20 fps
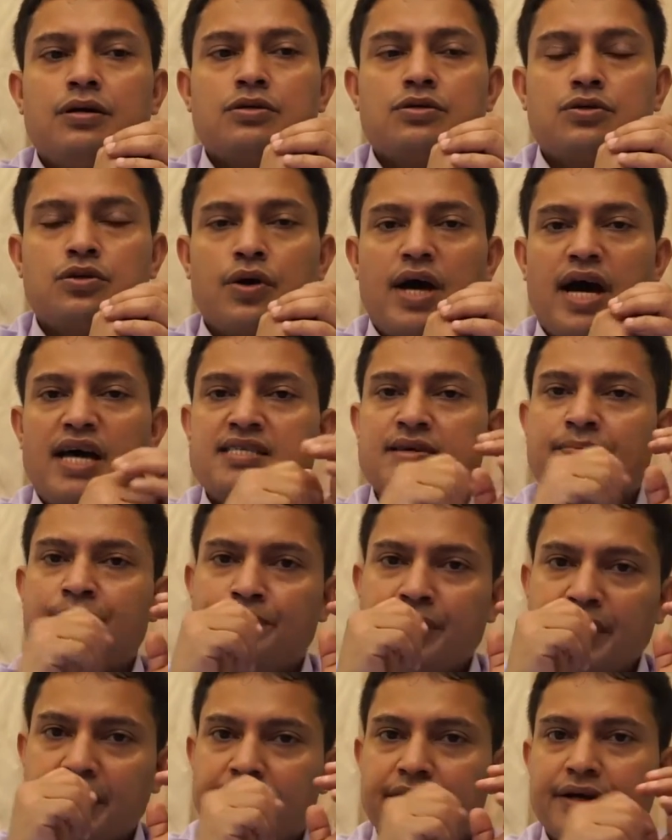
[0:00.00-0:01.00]
So as a
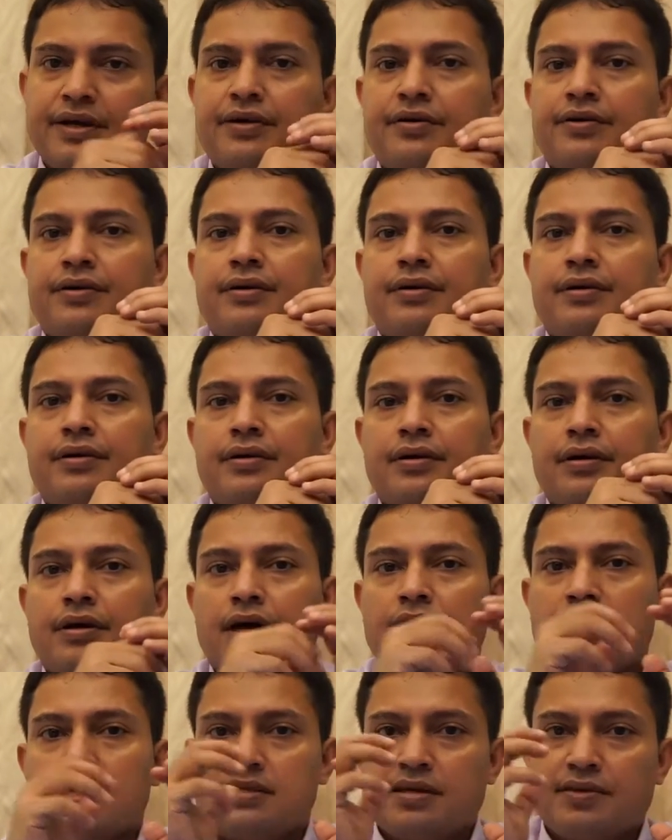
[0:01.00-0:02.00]
beginner,
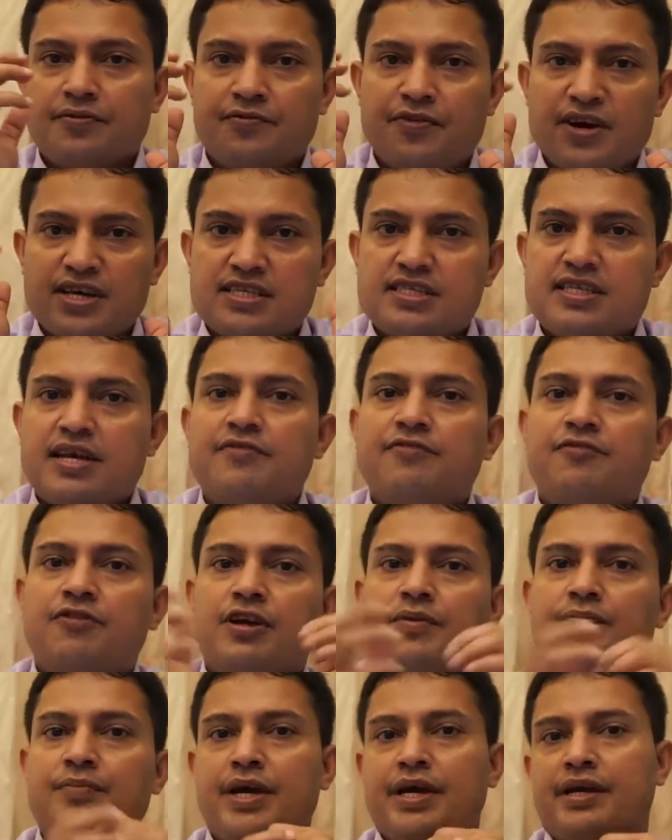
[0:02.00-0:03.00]
as a first-time
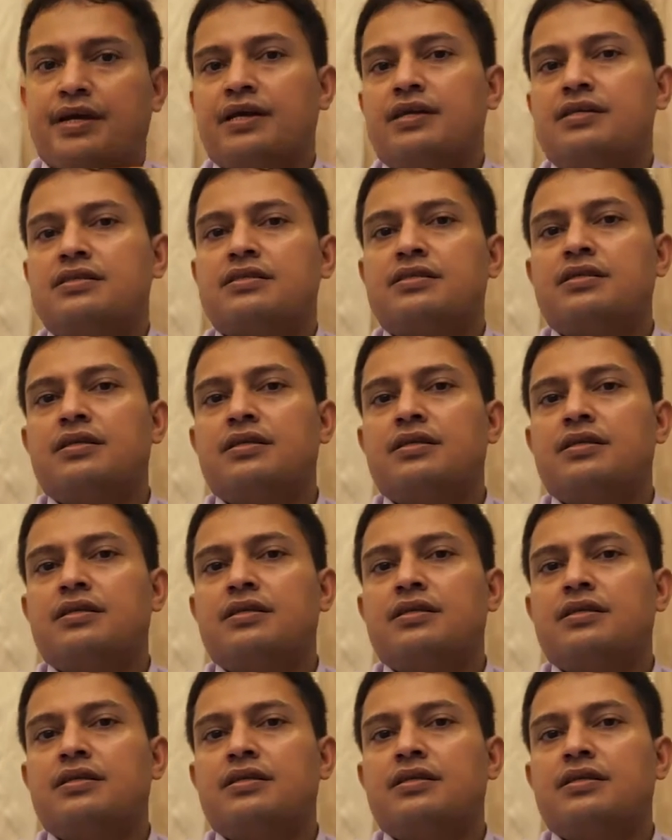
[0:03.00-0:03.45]
filmmakers,